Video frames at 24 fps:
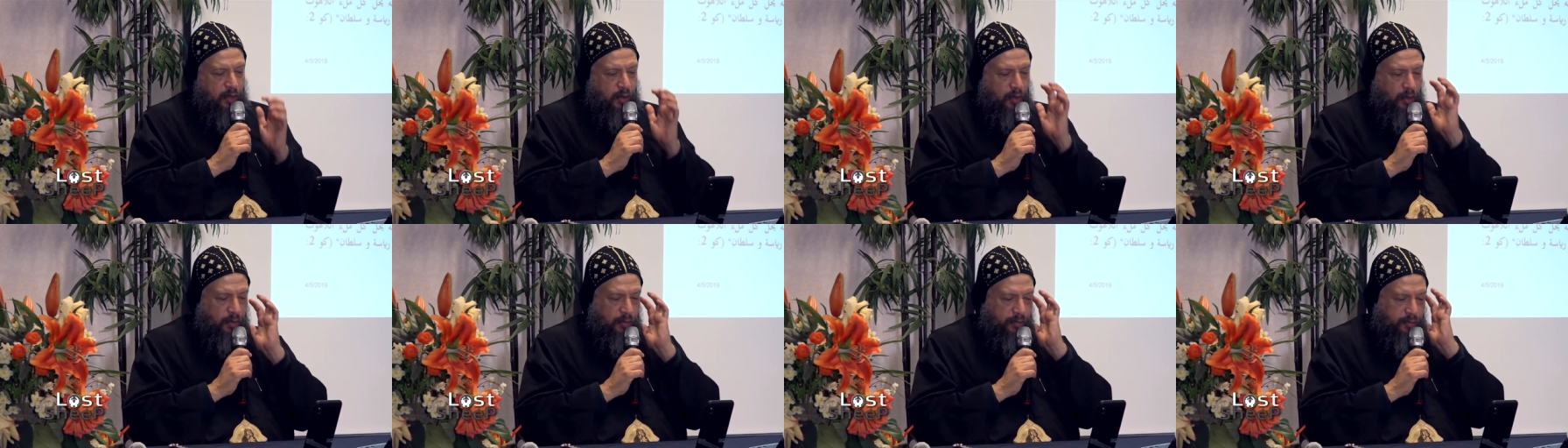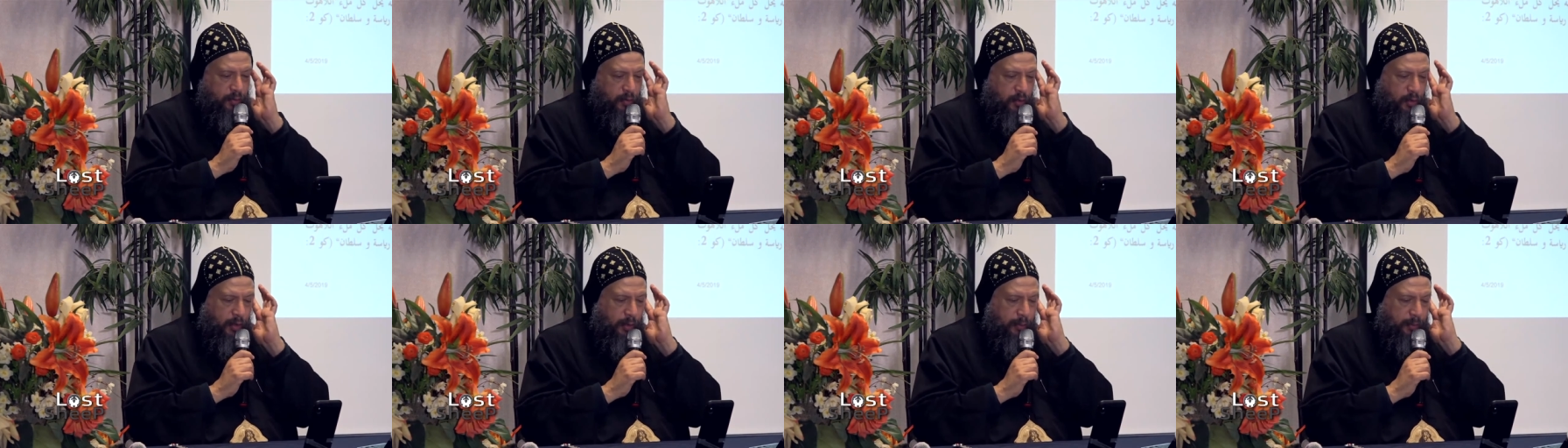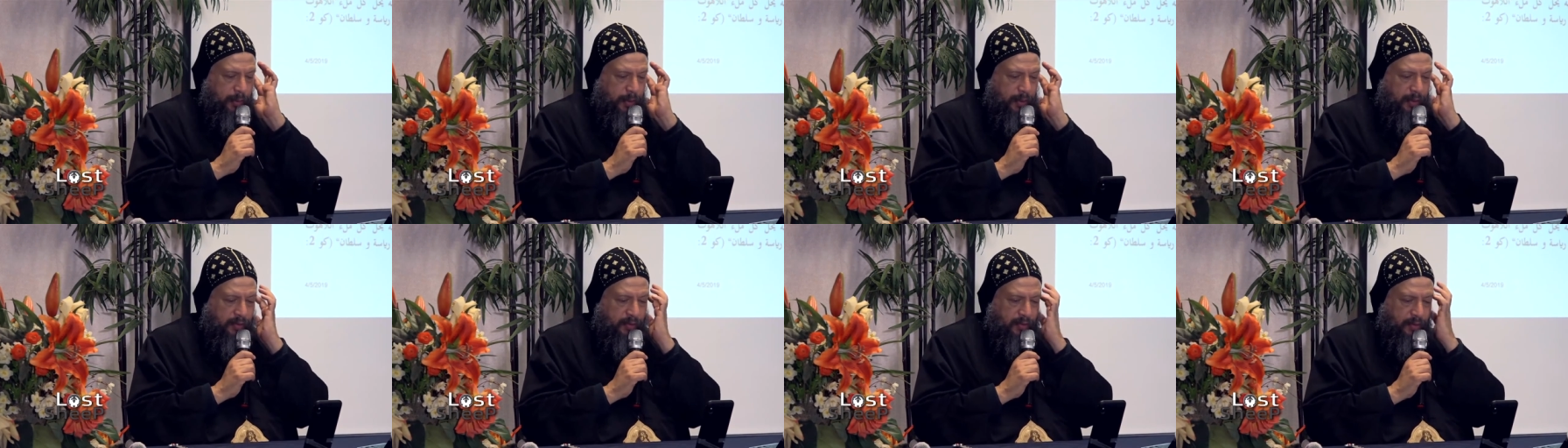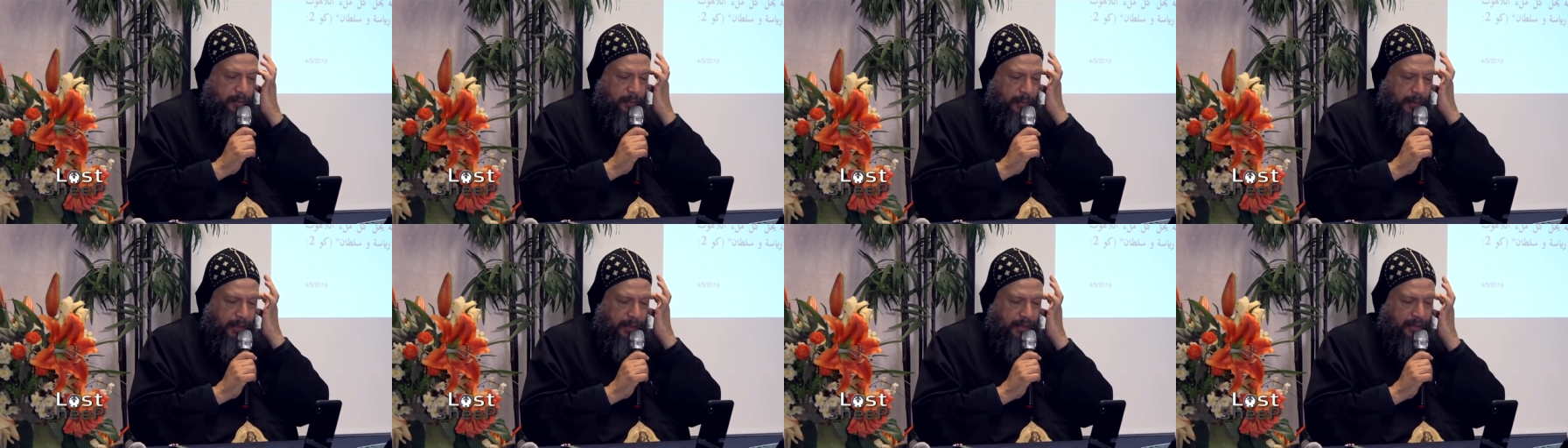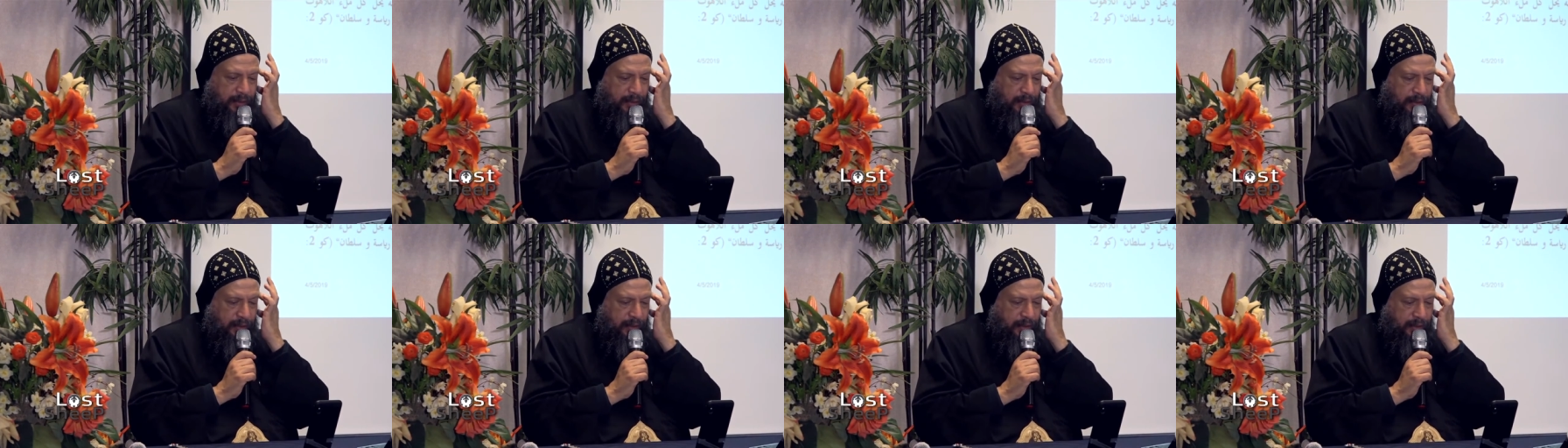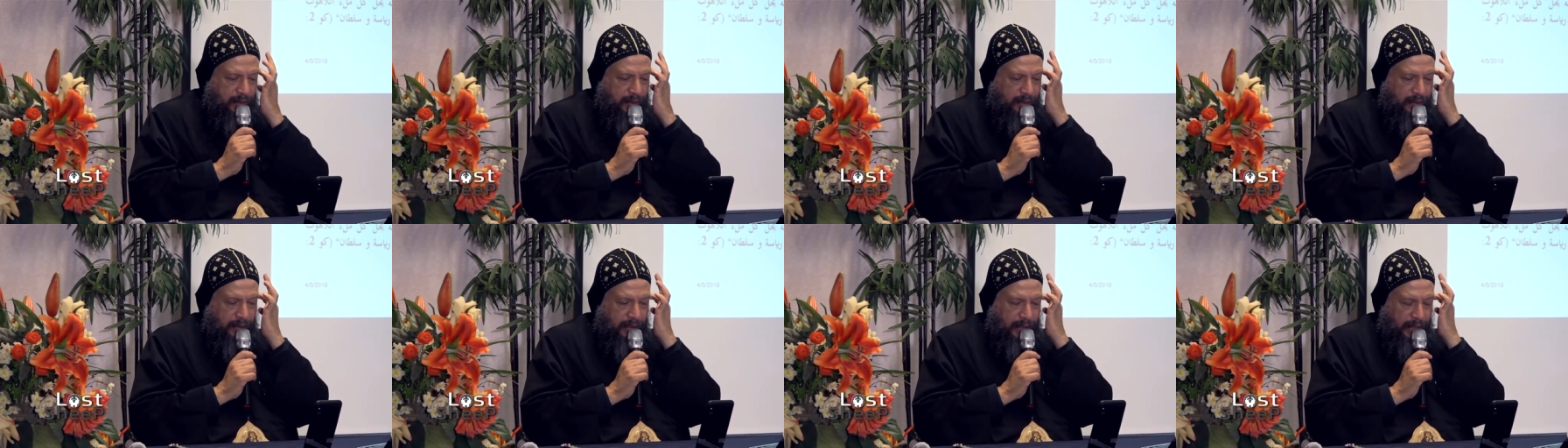of all principality
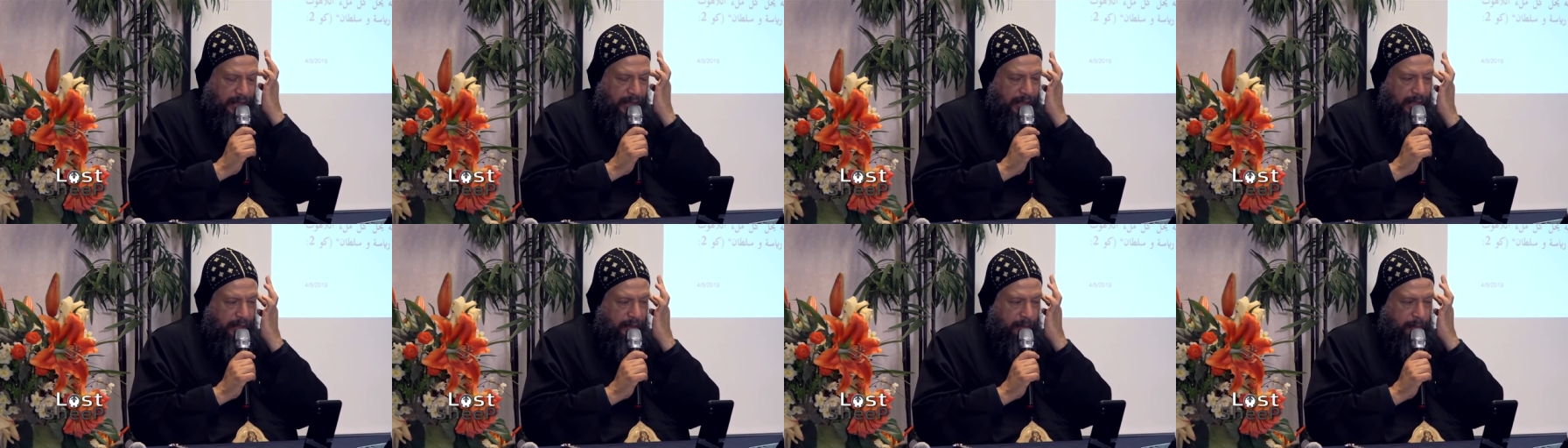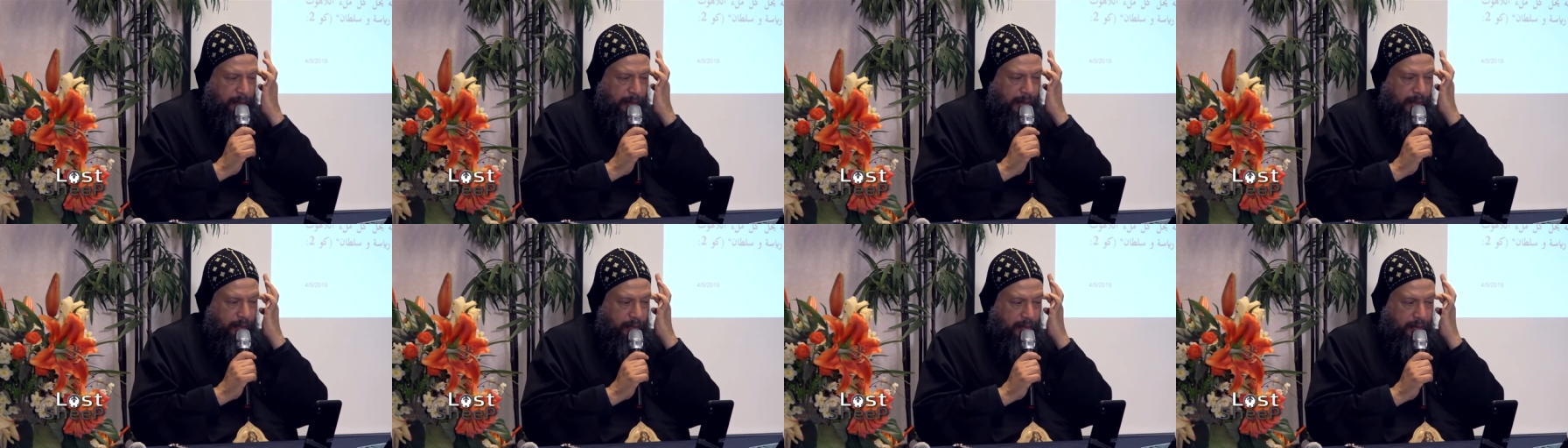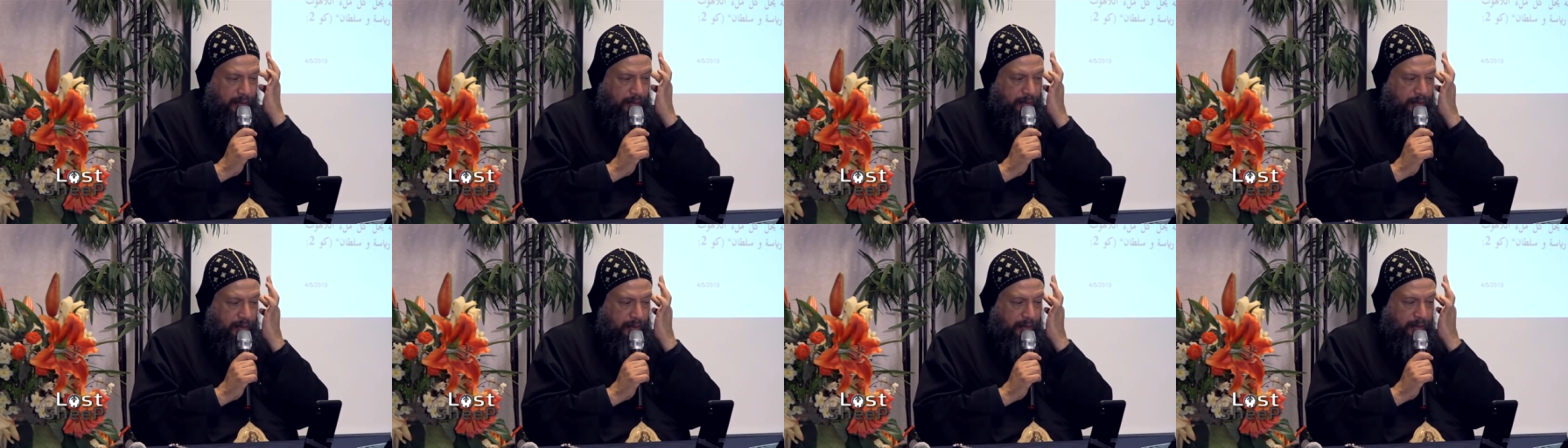and power.